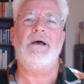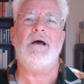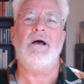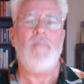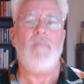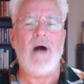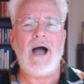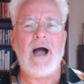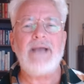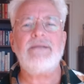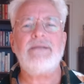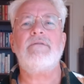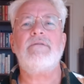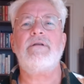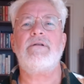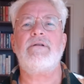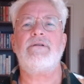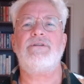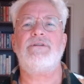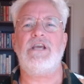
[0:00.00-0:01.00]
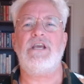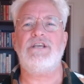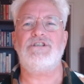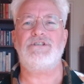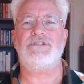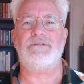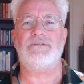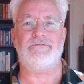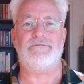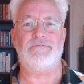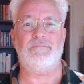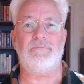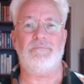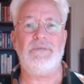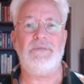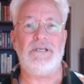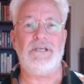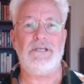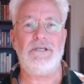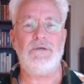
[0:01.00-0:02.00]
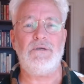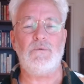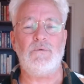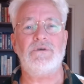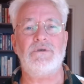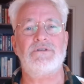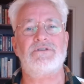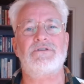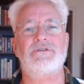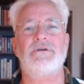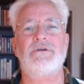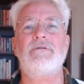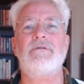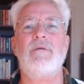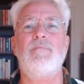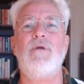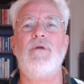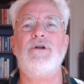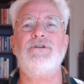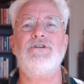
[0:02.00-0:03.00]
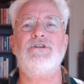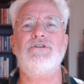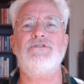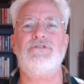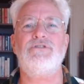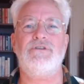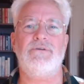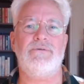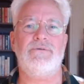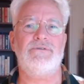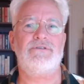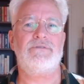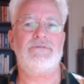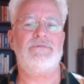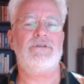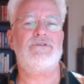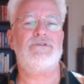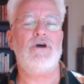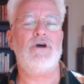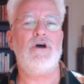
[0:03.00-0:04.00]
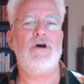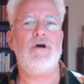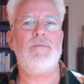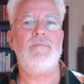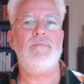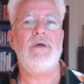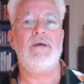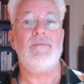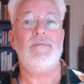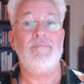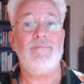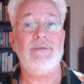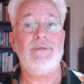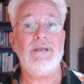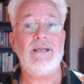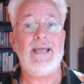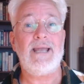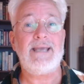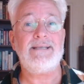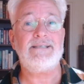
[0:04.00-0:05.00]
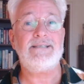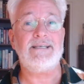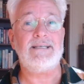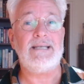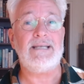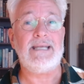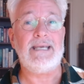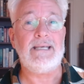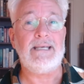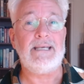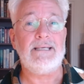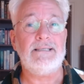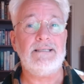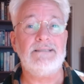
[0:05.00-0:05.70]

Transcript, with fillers: A minor irritation for me was her abundant use of the term belatedly.